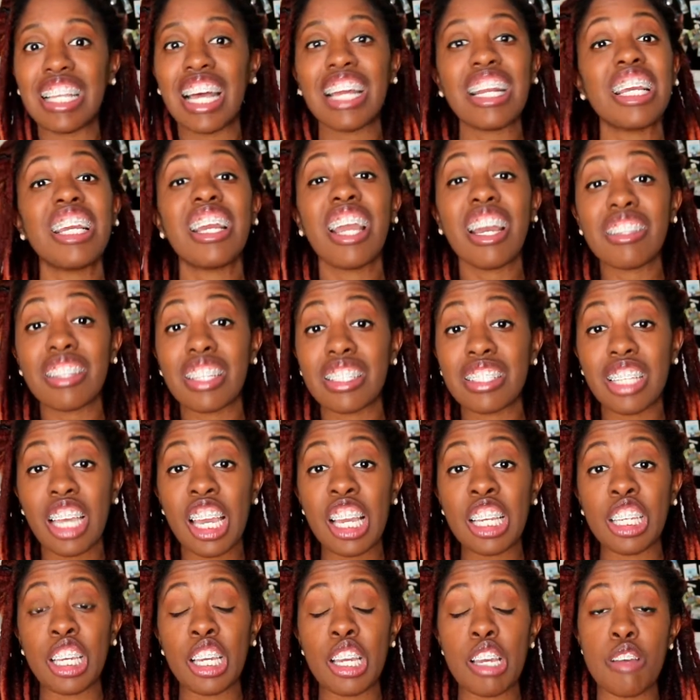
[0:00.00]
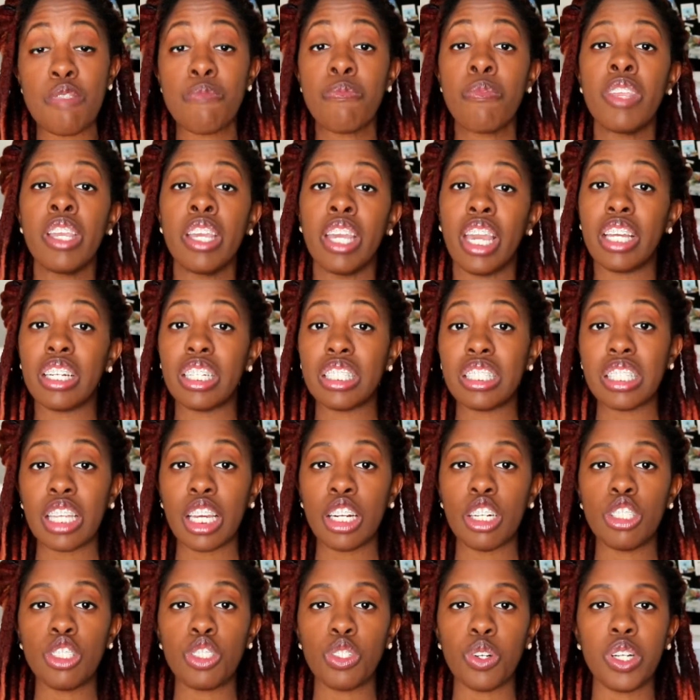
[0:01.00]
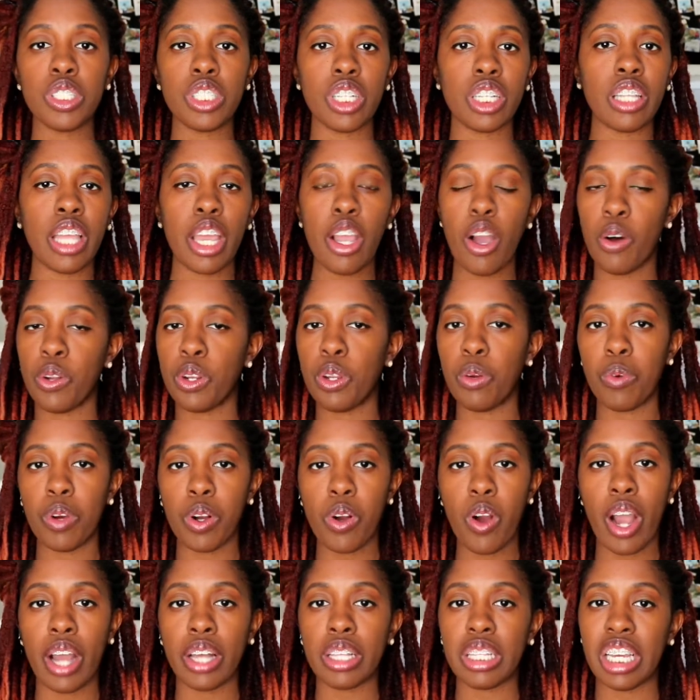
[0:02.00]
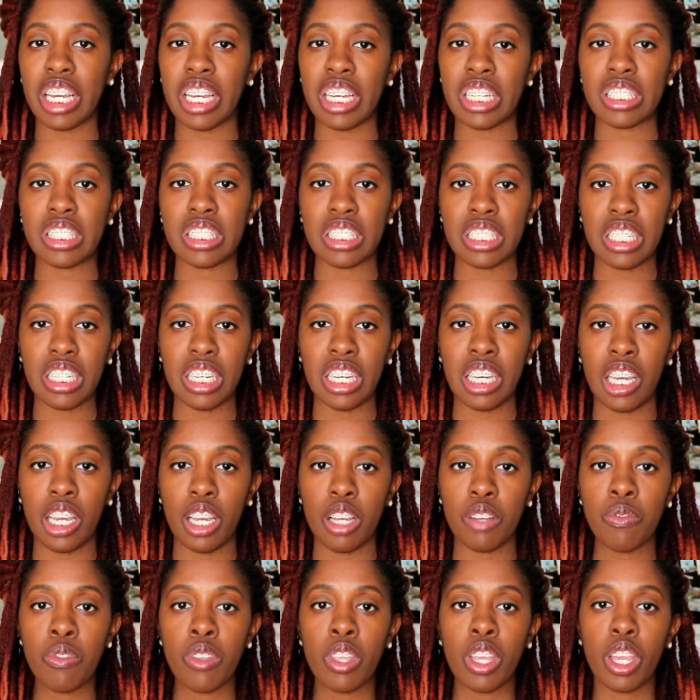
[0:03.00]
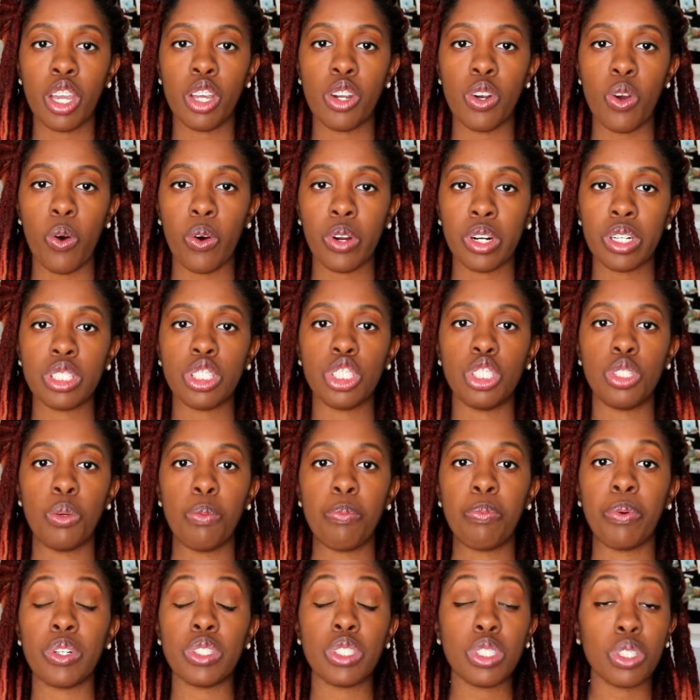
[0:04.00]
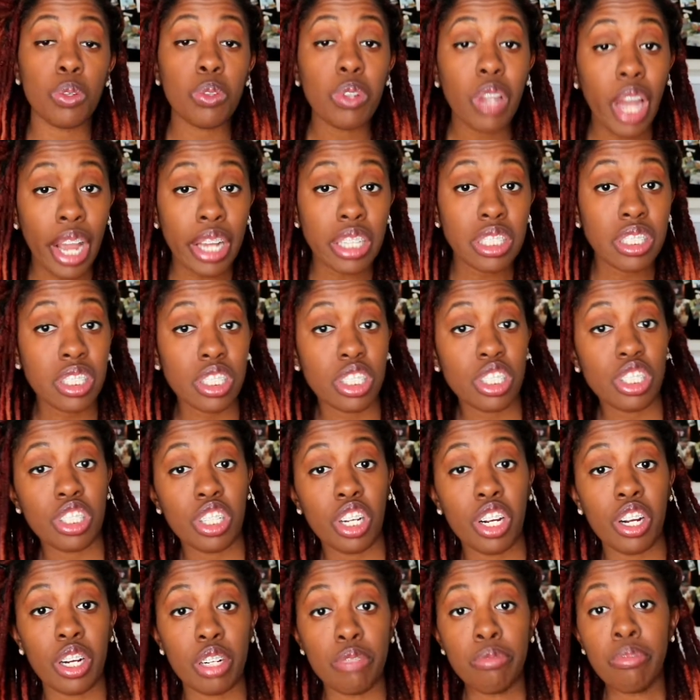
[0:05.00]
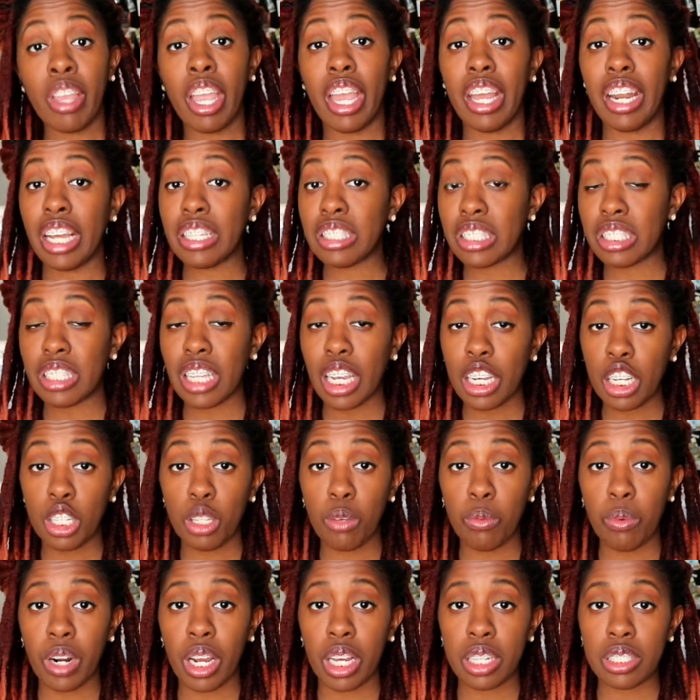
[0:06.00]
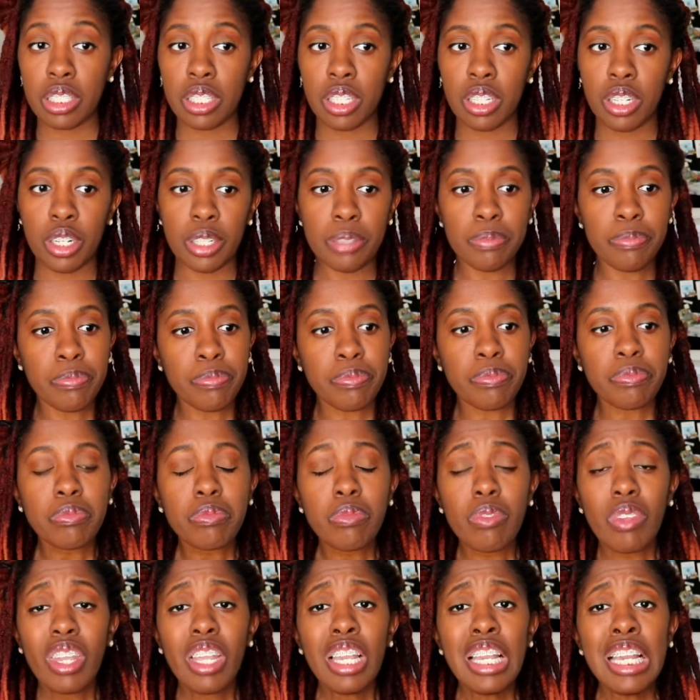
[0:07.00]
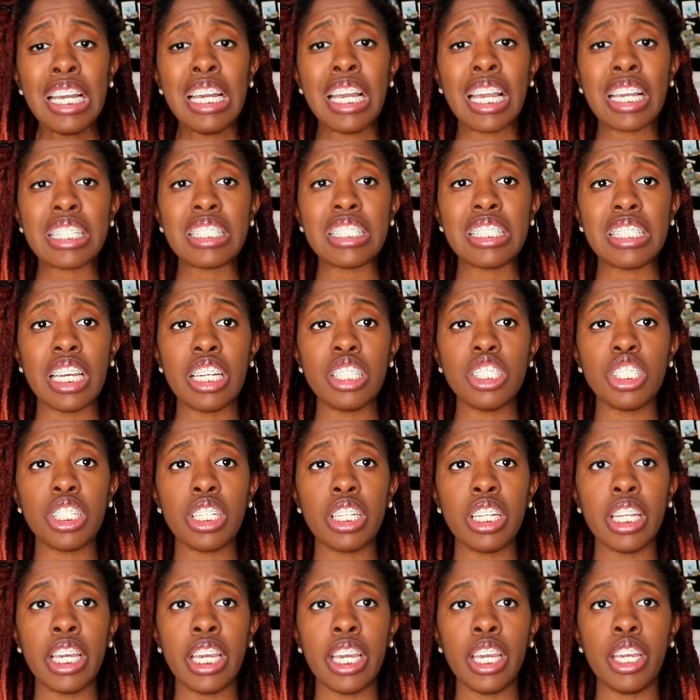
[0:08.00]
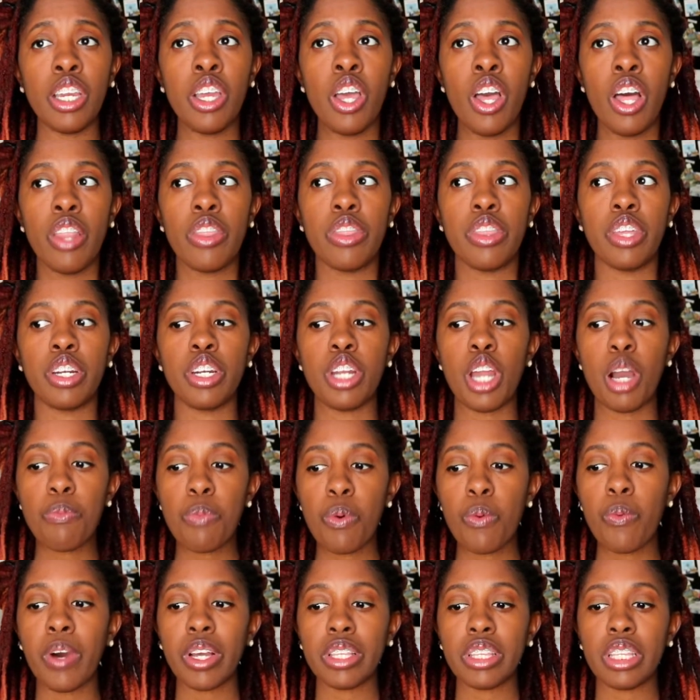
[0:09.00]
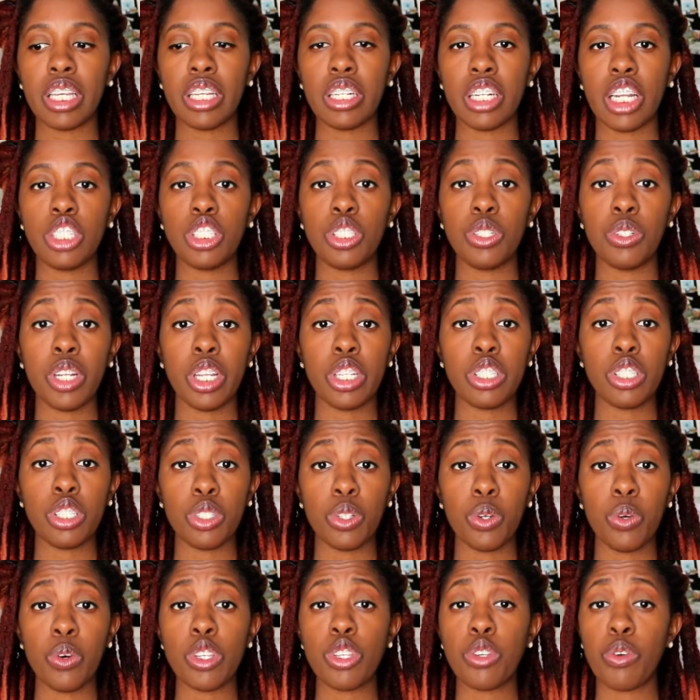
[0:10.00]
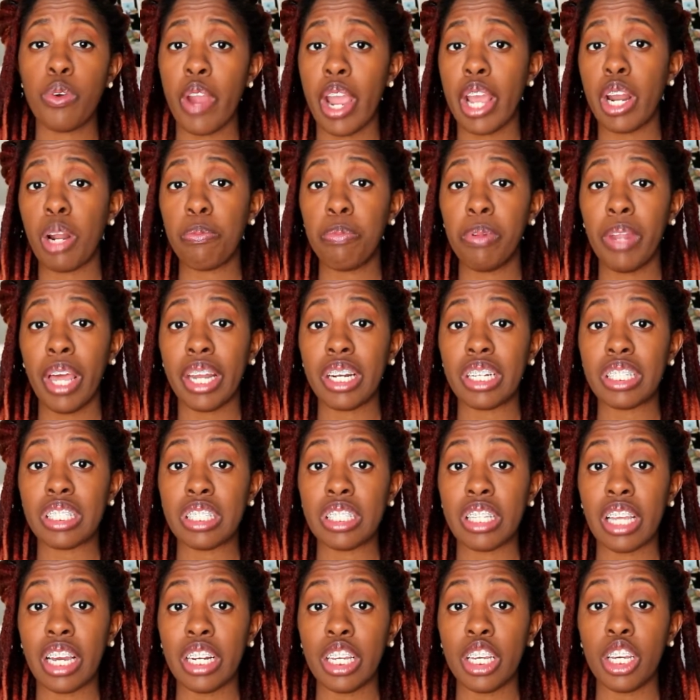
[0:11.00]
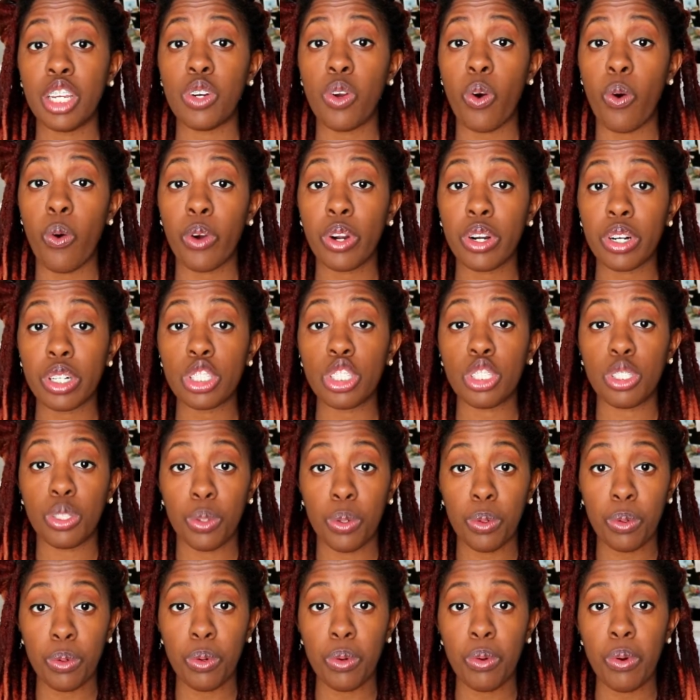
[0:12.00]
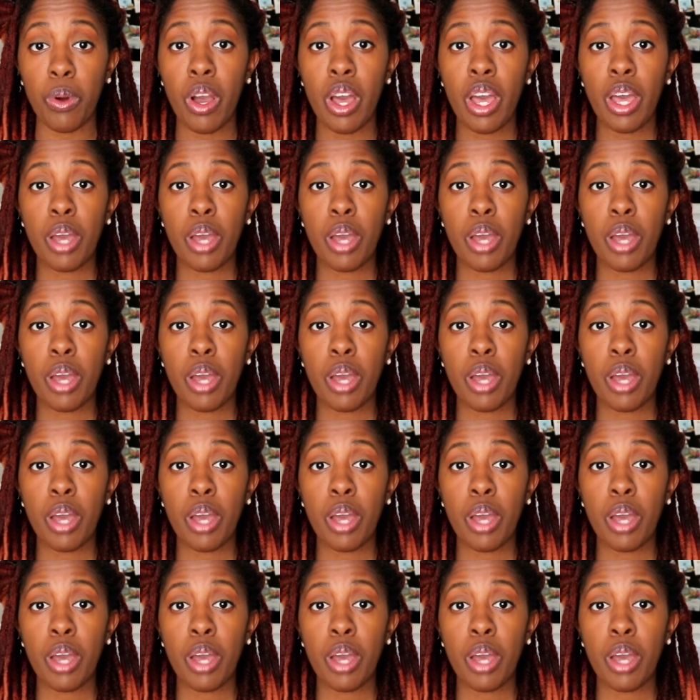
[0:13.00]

I didn't have to take it in the state of Georgia they only require the NCE in order to pursue licensure and that's exactly what I took essentially the number one thing that you need to do is create a plan of study in order to